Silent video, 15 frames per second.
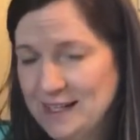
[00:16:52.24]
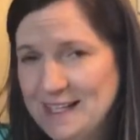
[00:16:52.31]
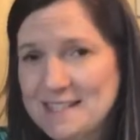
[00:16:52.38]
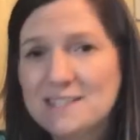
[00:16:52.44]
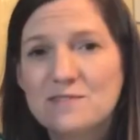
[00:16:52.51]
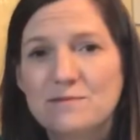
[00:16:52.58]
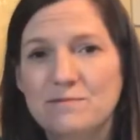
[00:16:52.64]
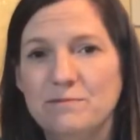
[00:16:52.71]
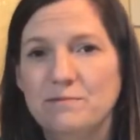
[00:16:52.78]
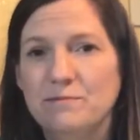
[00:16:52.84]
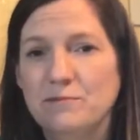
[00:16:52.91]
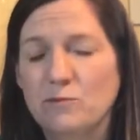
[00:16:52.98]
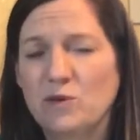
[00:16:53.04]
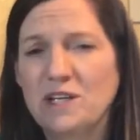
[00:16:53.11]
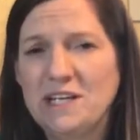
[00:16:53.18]
it's
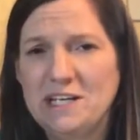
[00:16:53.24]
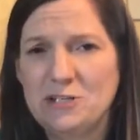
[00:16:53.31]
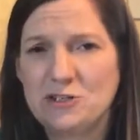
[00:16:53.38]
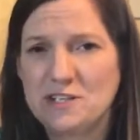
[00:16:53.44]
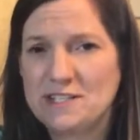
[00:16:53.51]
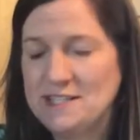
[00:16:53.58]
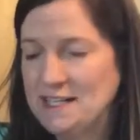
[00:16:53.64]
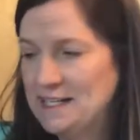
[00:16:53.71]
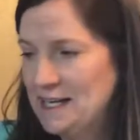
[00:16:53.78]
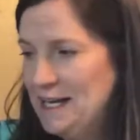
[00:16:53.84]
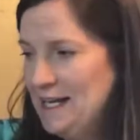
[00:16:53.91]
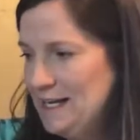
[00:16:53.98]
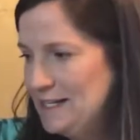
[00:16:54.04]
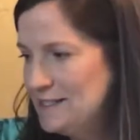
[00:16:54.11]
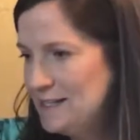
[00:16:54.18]
really interesting to
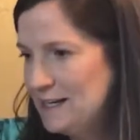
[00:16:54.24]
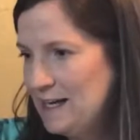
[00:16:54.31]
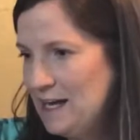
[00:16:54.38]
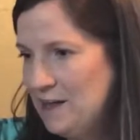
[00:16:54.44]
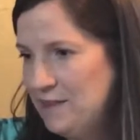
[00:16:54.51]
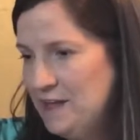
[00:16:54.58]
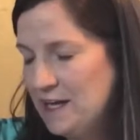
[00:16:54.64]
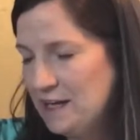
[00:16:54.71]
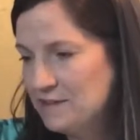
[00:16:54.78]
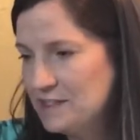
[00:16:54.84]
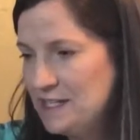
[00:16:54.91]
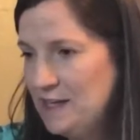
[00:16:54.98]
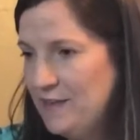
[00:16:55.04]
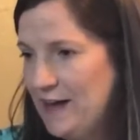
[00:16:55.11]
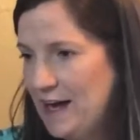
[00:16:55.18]
kids, and I think I've
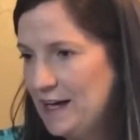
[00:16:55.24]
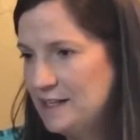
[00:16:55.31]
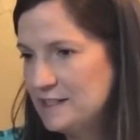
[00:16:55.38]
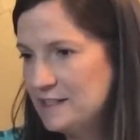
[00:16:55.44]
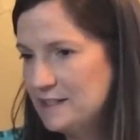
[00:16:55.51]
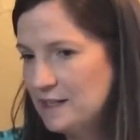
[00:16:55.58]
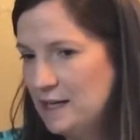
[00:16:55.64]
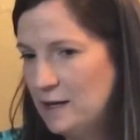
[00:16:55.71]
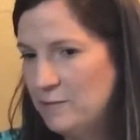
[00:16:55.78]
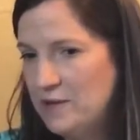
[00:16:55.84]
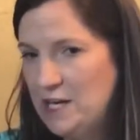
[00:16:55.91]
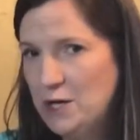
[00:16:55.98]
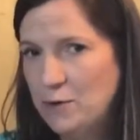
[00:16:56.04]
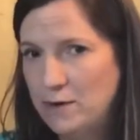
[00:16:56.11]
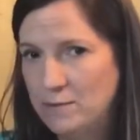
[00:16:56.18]
seen that,
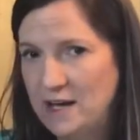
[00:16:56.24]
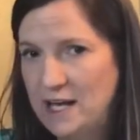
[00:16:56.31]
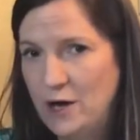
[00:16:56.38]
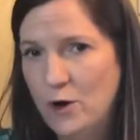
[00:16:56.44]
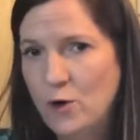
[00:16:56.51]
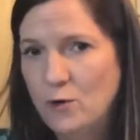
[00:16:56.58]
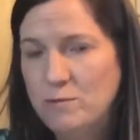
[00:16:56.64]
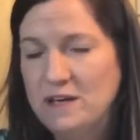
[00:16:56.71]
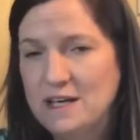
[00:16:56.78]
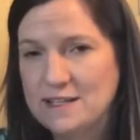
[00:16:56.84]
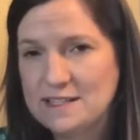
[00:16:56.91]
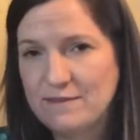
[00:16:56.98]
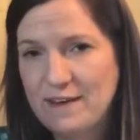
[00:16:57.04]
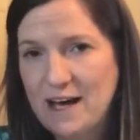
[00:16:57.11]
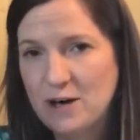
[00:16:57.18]
you know, in my own,
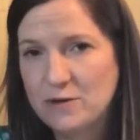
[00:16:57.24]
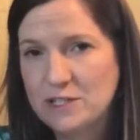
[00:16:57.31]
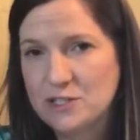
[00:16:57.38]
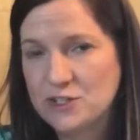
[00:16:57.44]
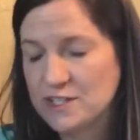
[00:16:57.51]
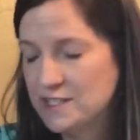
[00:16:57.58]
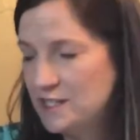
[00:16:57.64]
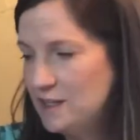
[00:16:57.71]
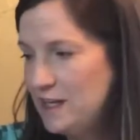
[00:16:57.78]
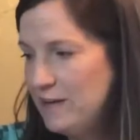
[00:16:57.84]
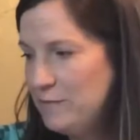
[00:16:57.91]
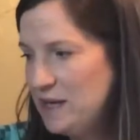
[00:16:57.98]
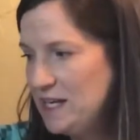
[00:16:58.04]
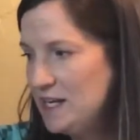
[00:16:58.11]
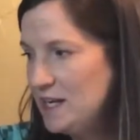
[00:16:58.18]
because of how interested
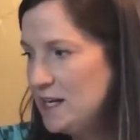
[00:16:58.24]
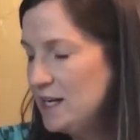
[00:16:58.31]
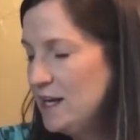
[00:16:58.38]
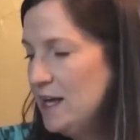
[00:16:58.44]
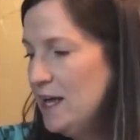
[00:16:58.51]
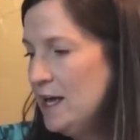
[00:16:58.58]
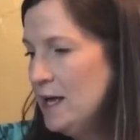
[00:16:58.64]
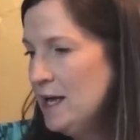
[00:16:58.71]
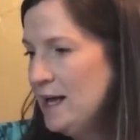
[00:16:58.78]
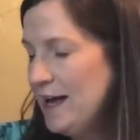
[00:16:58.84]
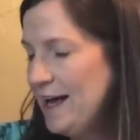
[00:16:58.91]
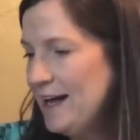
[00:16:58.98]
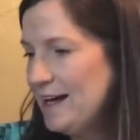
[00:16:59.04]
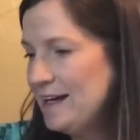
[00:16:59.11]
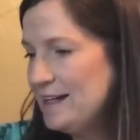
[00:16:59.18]
they've been in it,
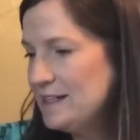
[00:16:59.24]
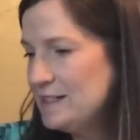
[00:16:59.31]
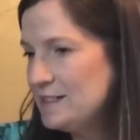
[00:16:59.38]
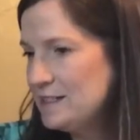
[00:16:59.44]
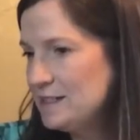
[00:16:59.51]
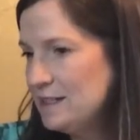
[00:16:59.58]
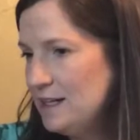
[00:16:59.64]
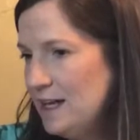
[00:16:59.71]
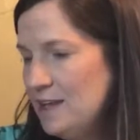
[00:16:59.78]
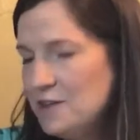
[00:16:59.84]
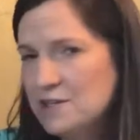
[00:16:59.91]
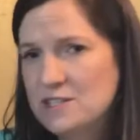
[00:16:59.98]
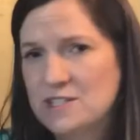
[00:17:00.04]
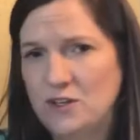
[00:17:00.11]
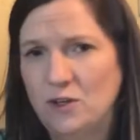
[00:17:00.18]
and
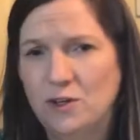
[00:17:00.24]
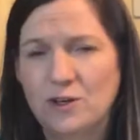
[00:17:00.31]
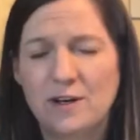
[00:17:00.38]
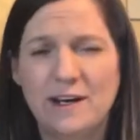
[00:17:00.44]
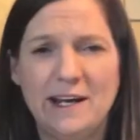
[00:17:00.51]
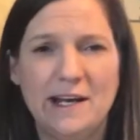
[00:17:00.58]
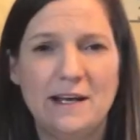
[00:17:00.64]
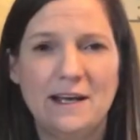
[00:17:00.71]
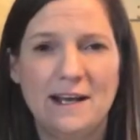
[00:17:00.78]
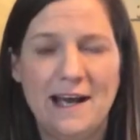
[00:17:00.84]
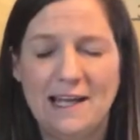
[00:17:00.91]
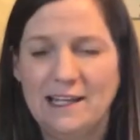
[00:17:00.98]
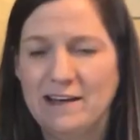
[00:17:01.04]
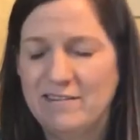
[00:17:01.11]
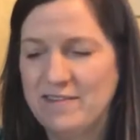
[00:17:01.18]
they're still learning, and
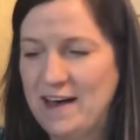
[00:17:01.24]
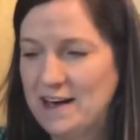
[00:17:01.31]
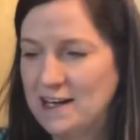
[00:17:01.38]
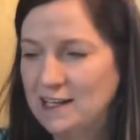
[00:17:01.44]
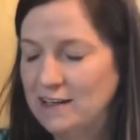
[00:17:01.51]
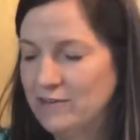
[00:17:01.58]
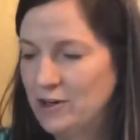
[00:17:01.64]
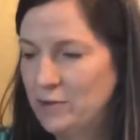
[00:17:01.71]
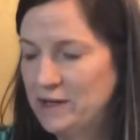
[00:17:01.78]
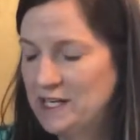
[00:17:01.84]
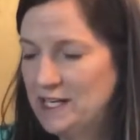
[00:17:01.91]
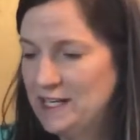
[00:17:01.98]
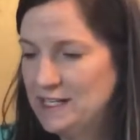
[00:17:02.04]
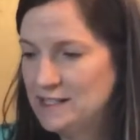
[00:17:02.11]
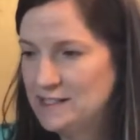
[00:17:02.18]
I love that. I love it
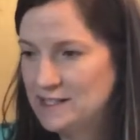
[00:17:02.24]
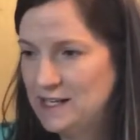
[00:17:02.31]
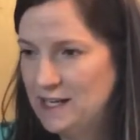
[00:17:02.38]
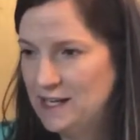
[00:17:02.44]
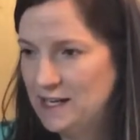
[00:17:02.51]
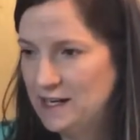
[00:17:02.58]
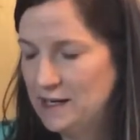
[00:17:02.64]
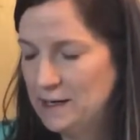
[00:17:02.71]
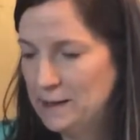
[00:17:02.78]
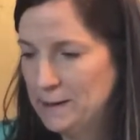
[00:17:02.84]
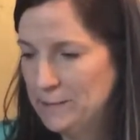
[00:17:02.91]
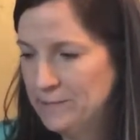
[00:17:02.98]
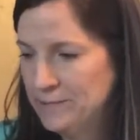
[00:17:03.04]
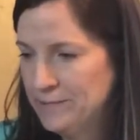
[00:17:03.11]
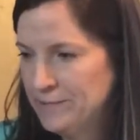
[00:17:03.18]
when kids can
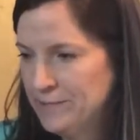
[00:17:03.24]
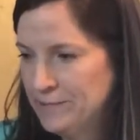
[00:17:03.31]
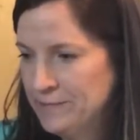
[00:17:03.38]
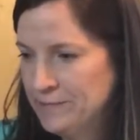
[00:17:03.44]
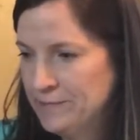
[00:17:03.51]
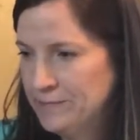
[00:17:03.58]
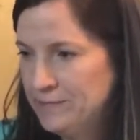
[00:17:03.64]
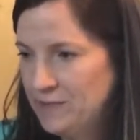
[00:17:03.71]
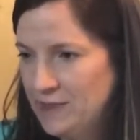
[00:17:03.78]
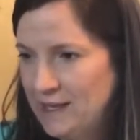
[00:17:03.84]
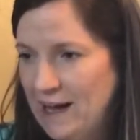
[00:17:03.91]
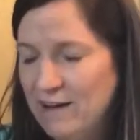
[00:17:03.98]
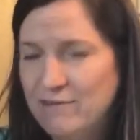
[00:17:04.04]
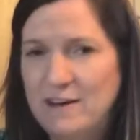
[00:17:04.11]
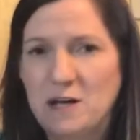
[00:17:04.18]

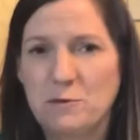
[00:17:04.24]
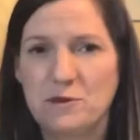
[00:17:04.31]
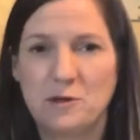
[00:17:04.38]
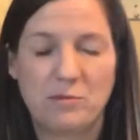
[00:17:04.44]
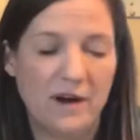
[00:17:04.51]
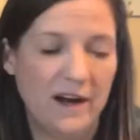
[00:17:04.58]
have fun with a